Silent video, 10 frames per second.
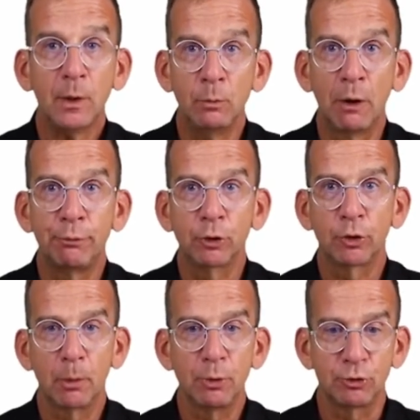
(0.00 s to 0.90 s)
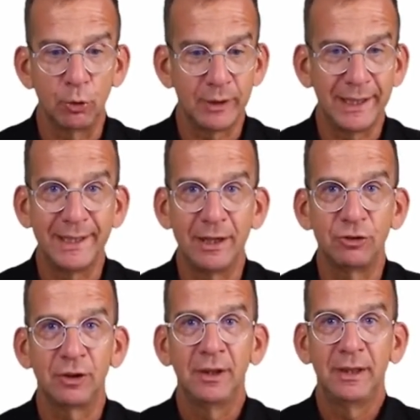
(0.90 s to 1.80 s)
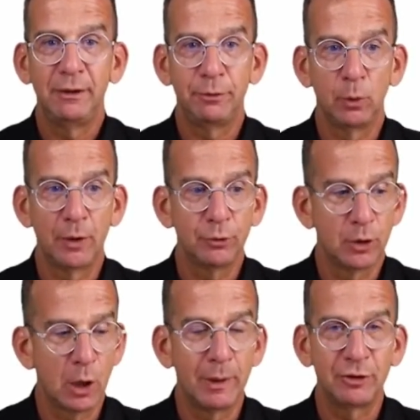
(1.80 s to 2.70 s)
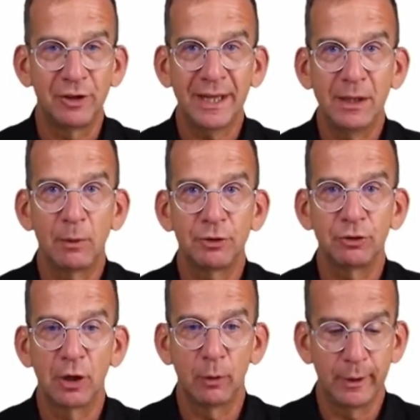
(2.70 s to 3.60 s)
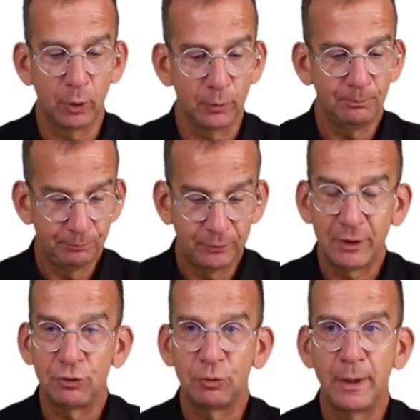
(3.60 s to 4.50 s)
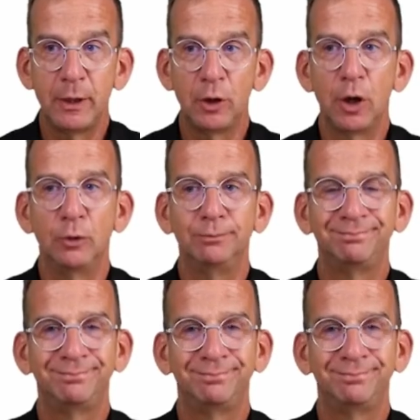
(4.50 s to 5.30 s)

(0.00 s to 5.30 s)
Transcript: Well, for troubleshooting it is. If you want to know exactly what is going on, this is where you go.